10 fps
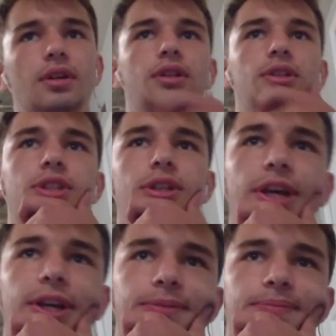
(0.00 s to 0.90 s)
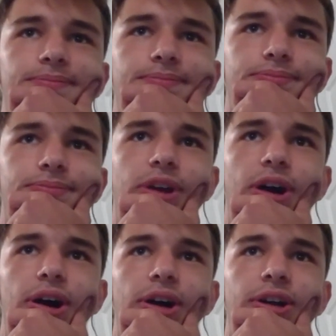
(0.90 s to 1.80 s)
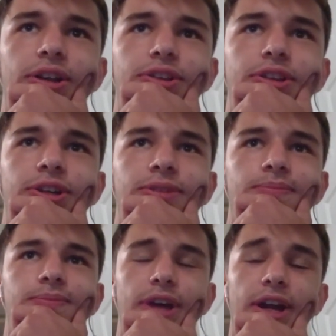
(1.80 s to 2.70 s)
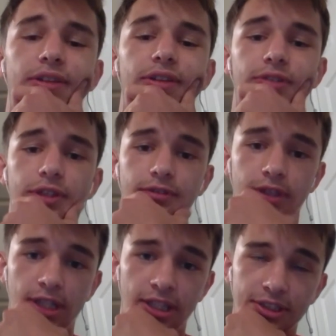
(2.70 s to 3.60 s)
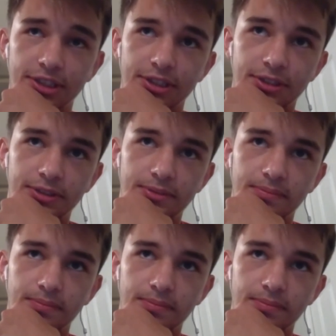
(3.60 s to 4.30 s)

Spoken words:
So like, another thing that I really realized is,